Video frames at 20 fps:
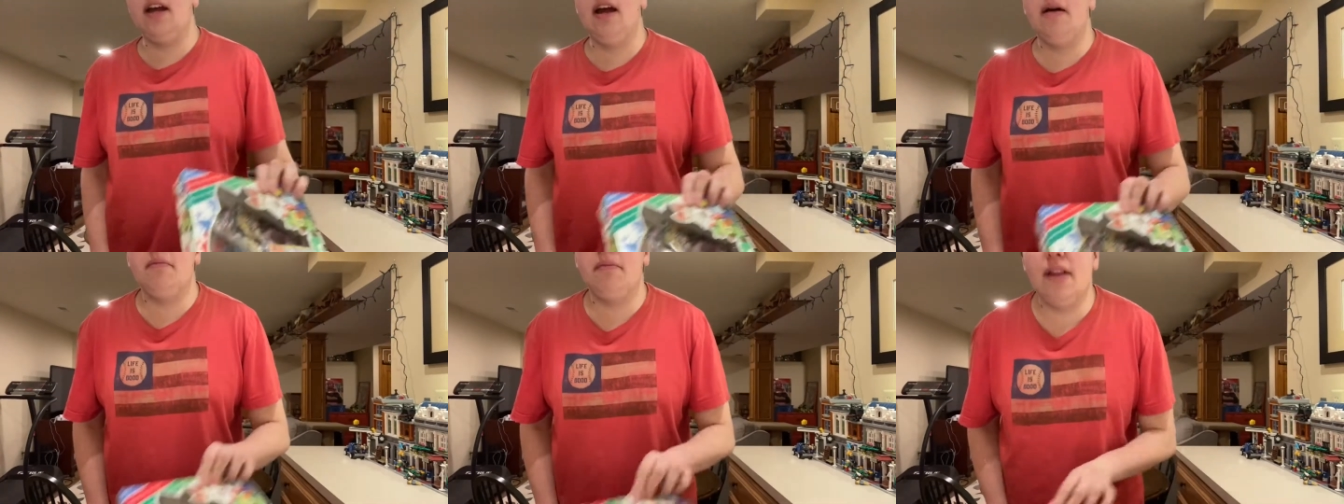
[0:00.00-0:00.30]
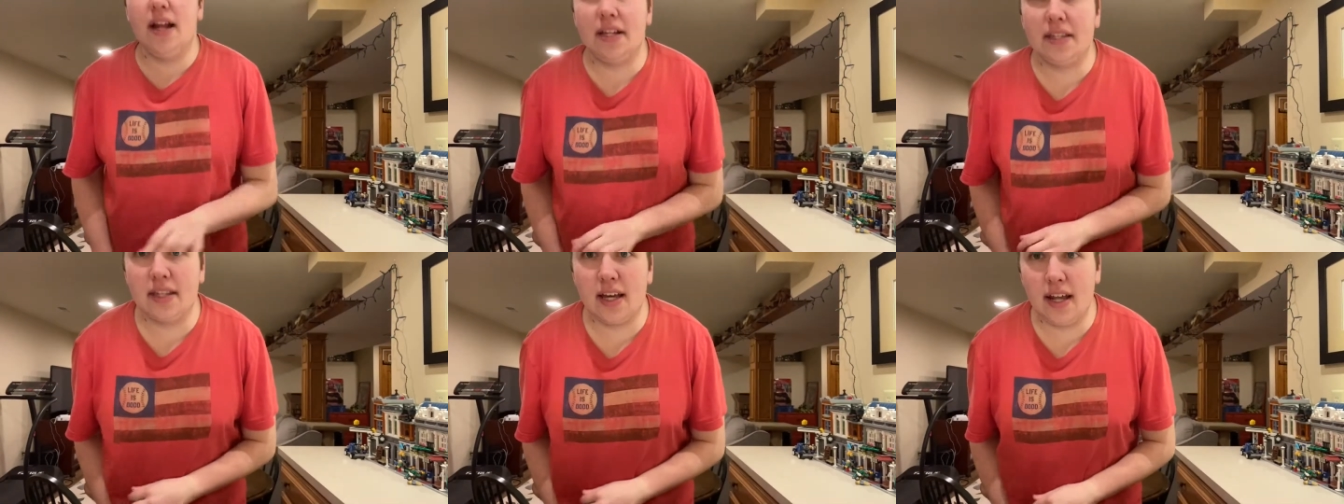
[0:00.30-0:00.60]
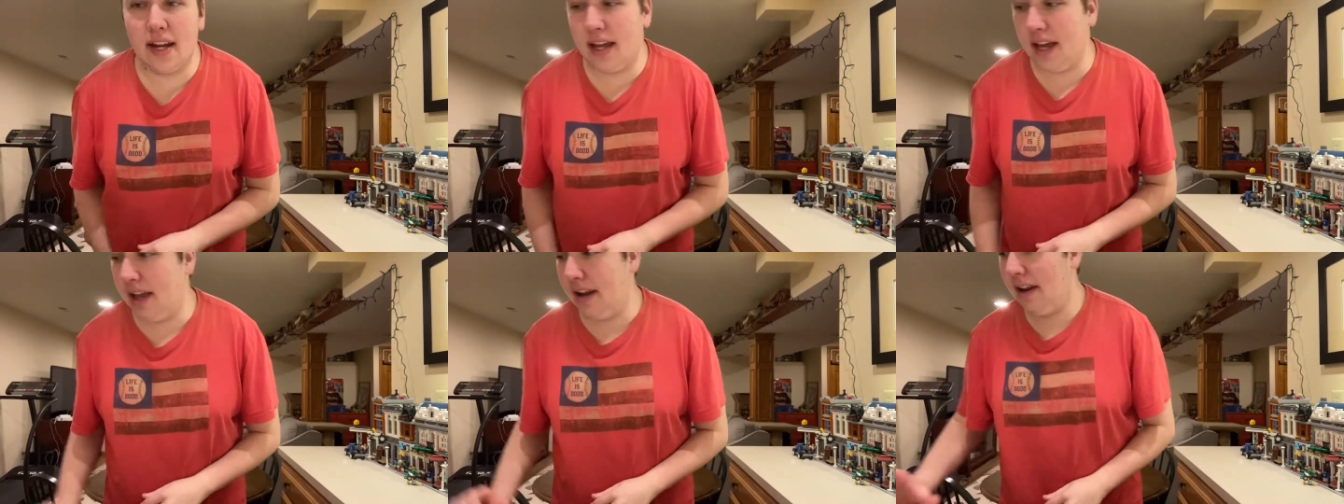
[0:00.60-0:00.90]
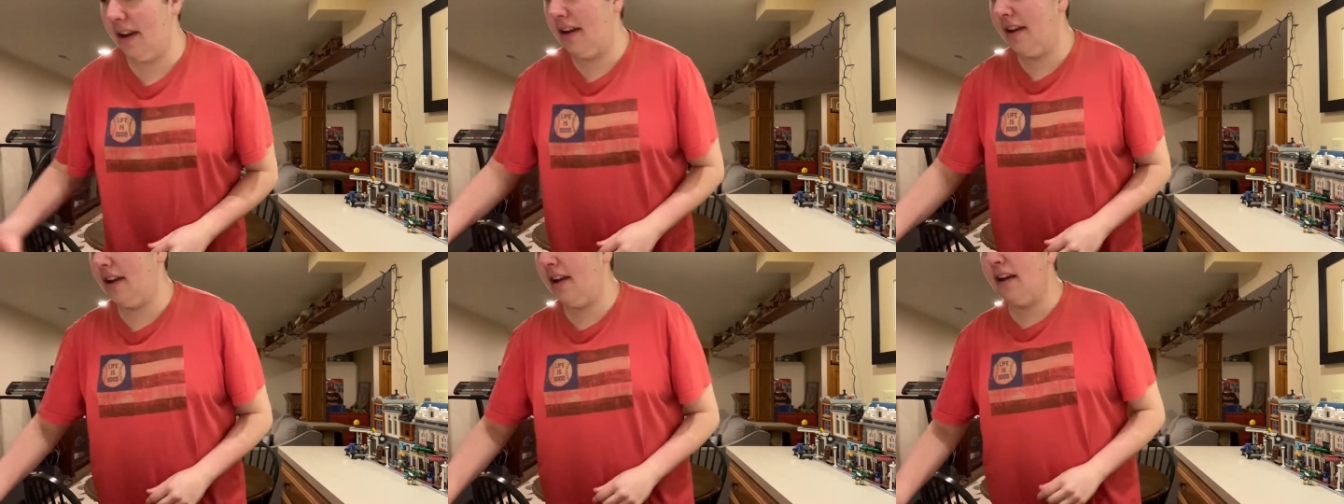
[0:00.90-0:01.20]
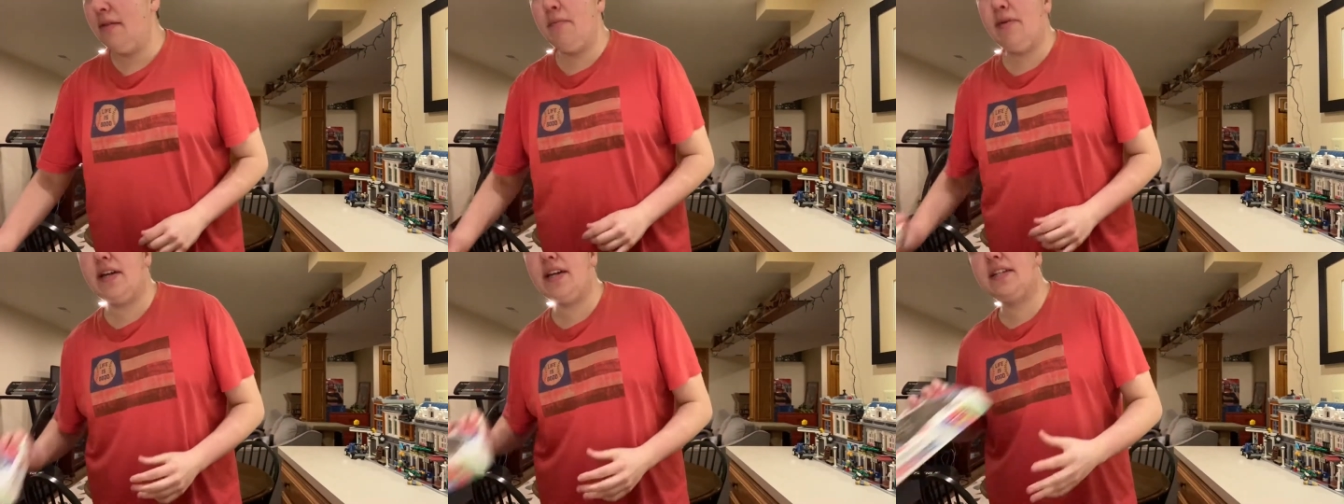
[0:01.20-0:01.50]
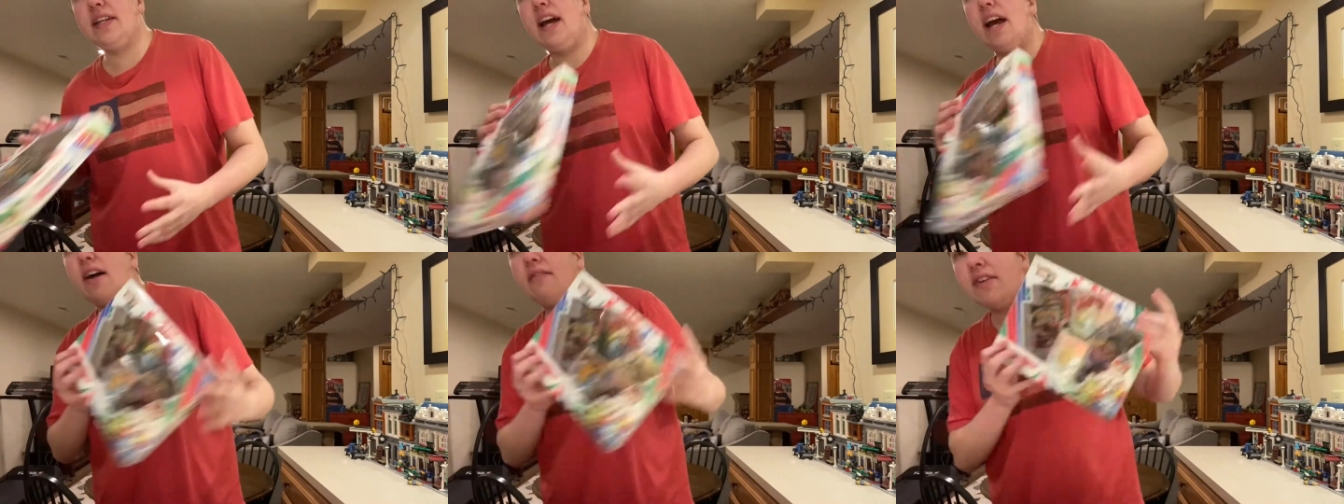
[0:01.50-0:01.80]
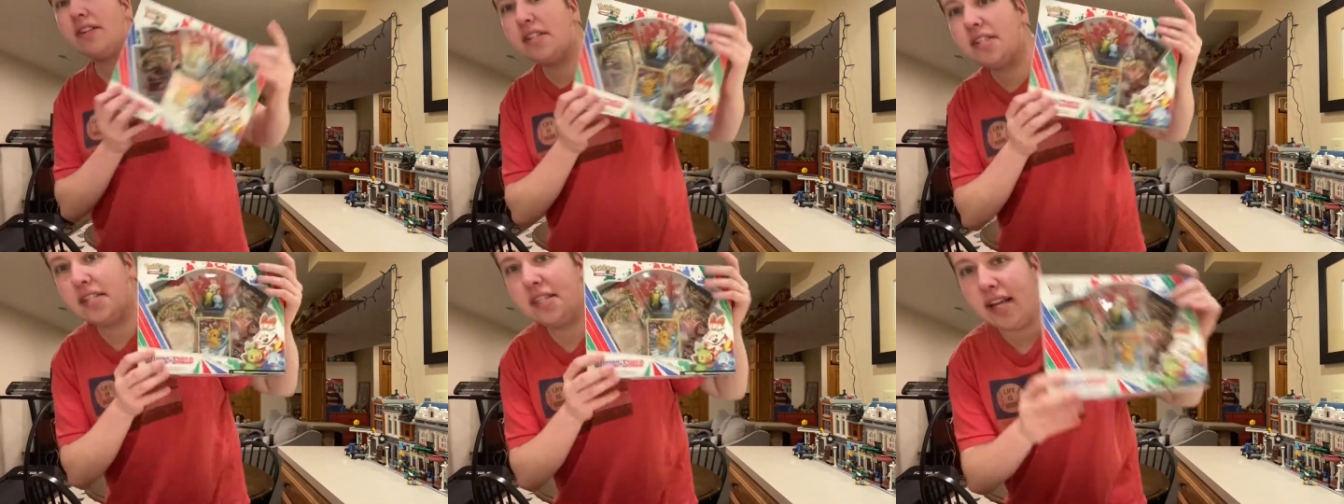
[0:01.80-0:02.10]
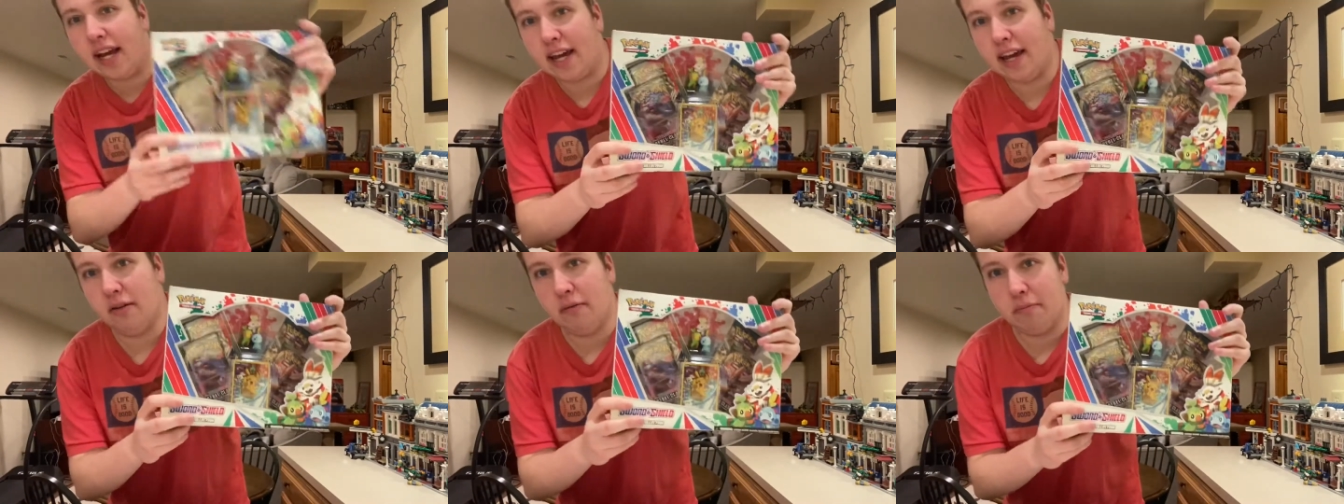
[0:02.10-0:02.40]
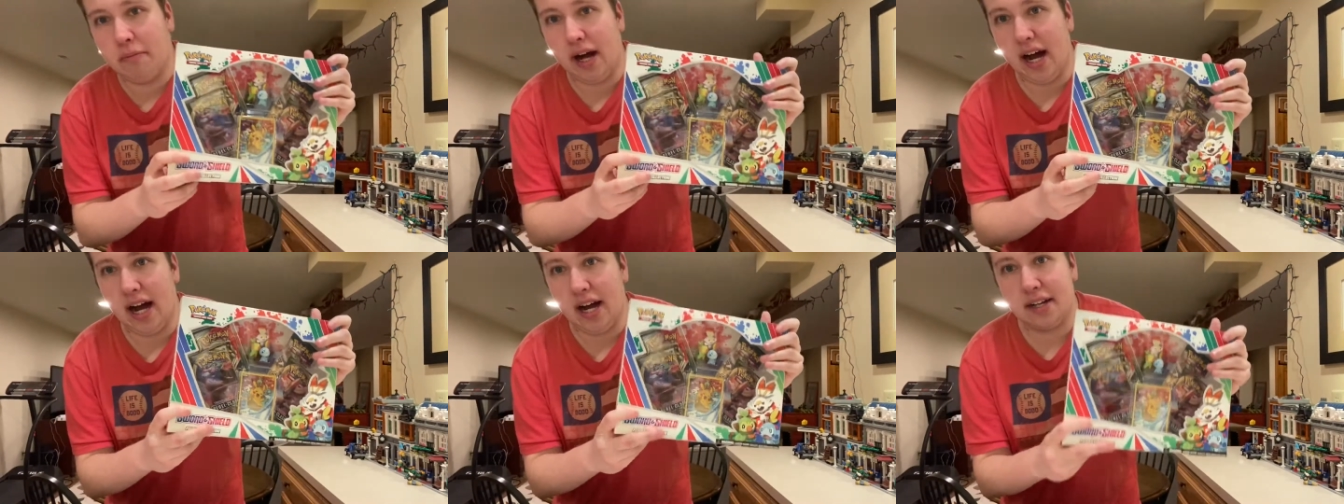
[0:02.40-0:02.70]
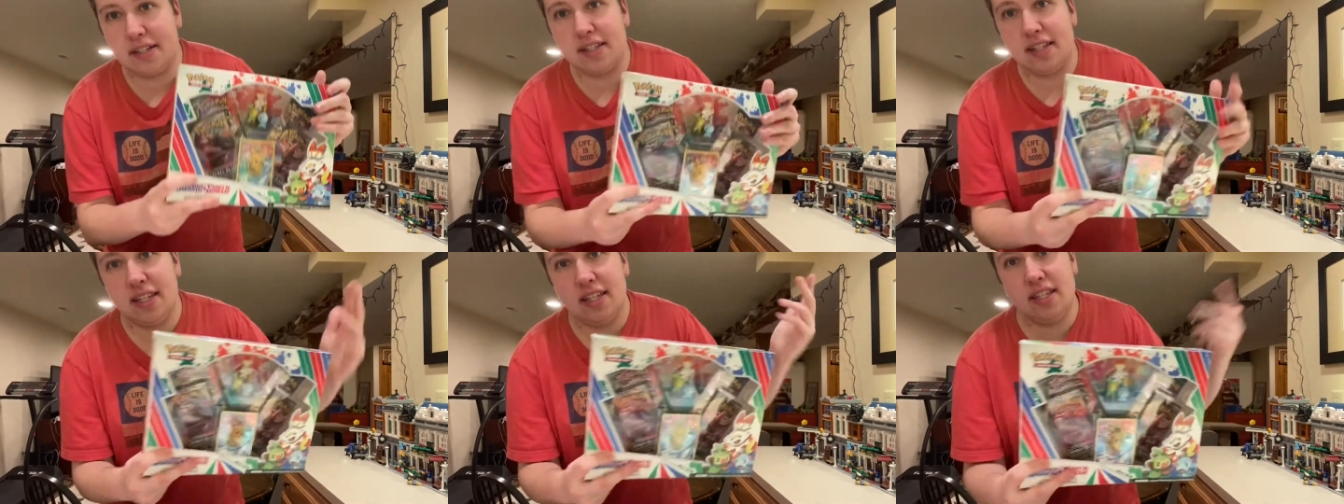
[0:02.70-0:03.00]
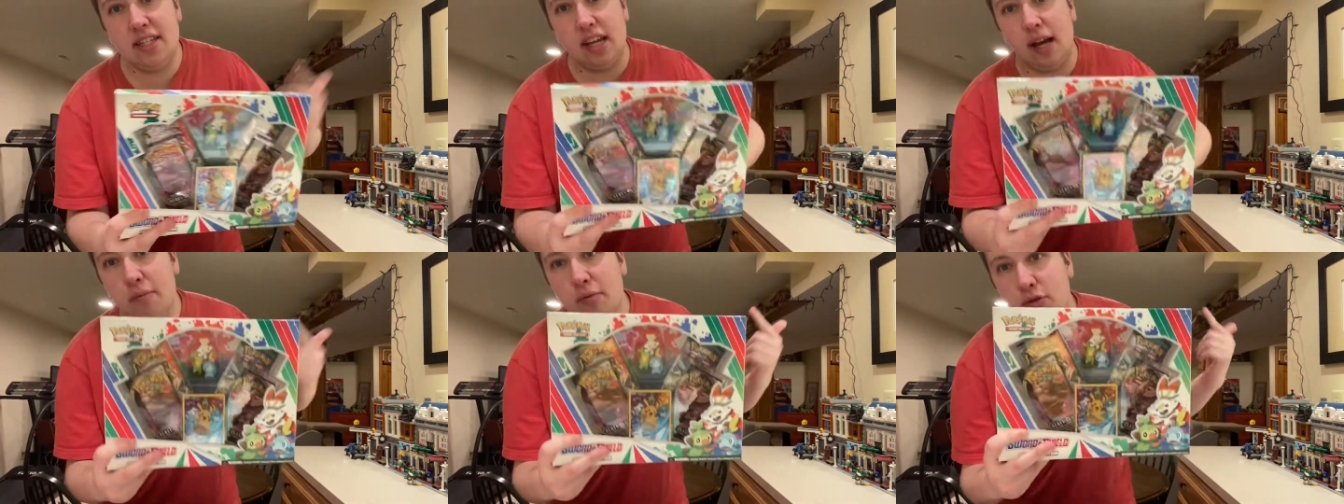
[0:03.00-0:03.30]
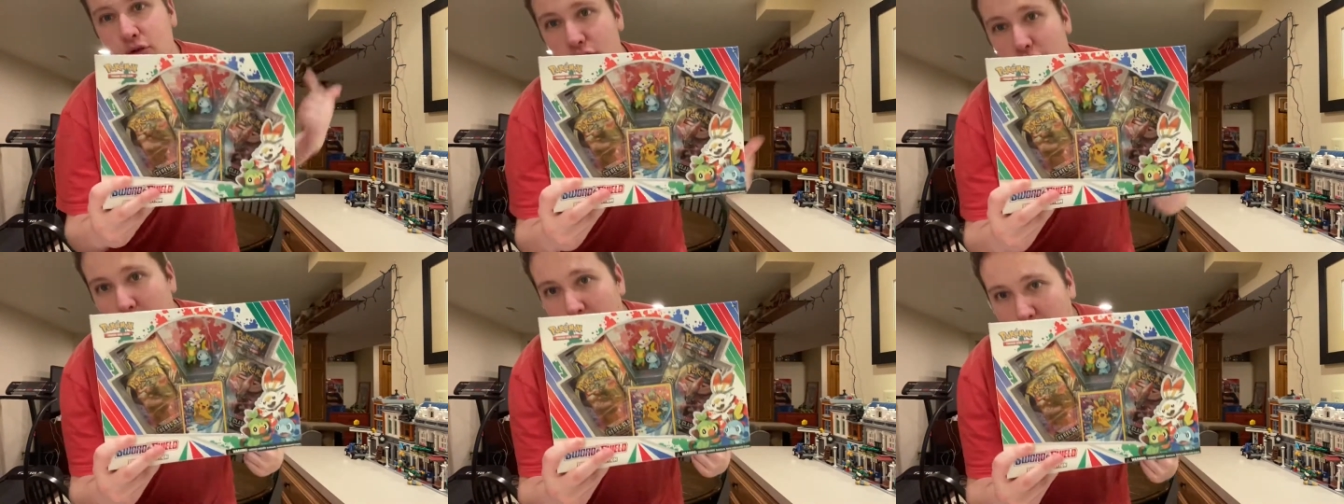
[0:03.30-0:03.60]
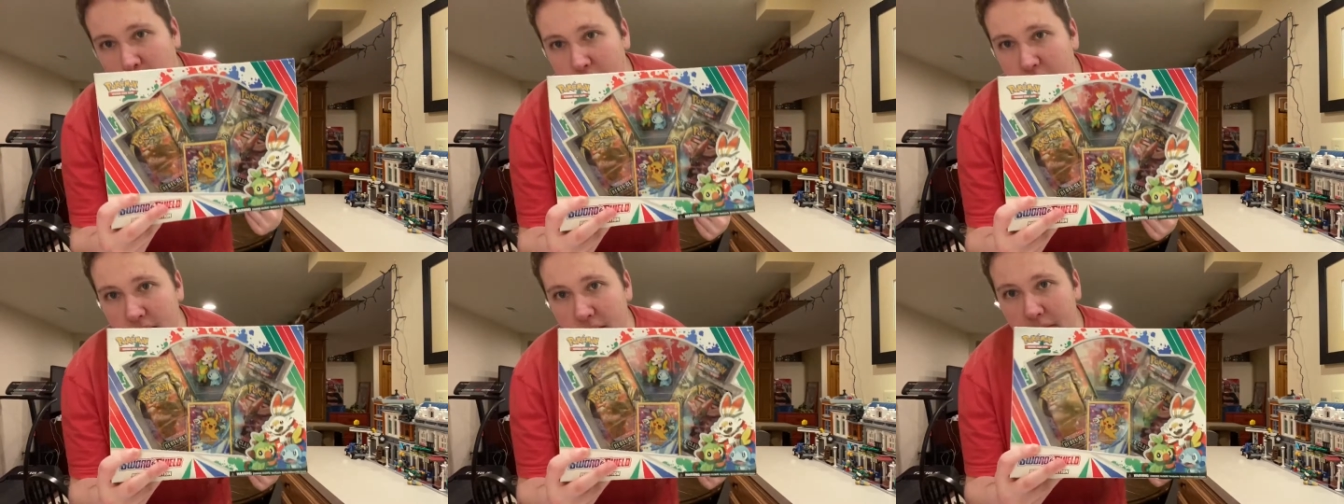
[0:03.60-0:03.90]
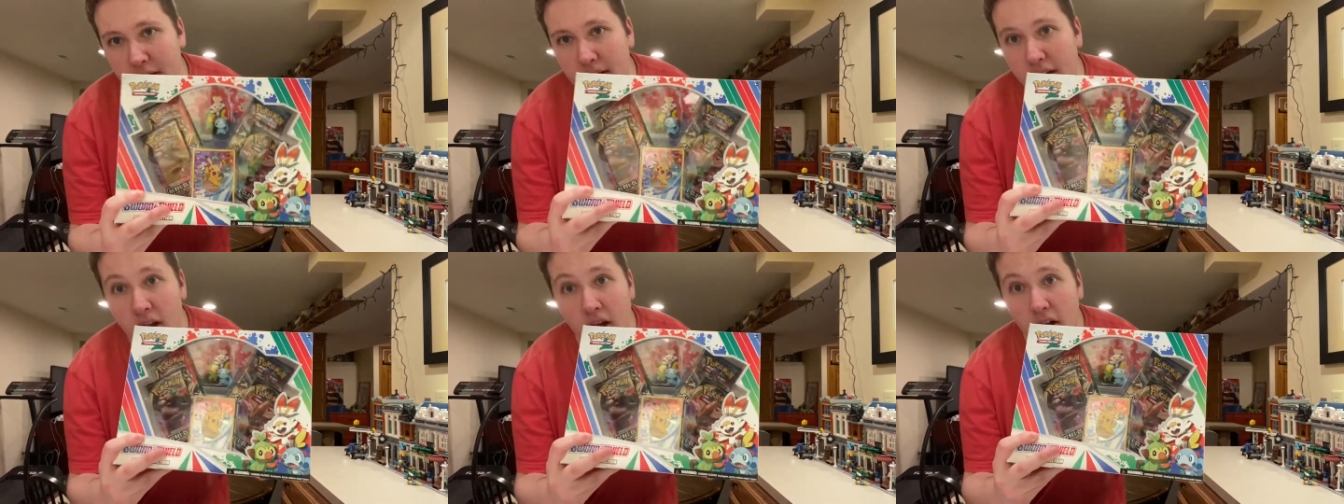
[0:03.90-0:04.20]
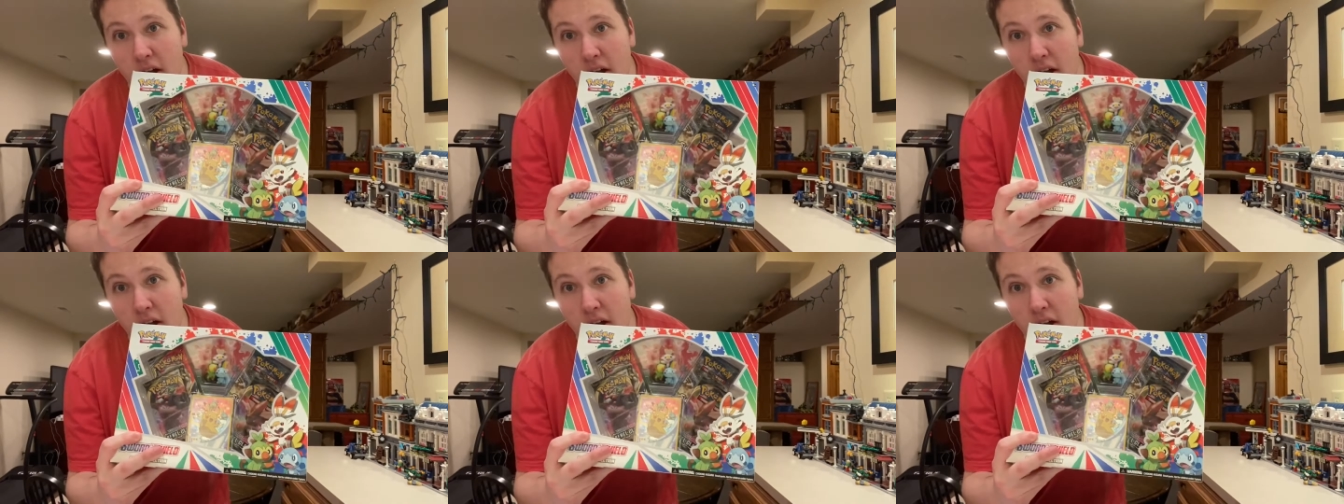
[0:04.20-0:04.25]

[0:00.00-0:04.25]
That's not it. Because I have a second box. Double trouble, baby.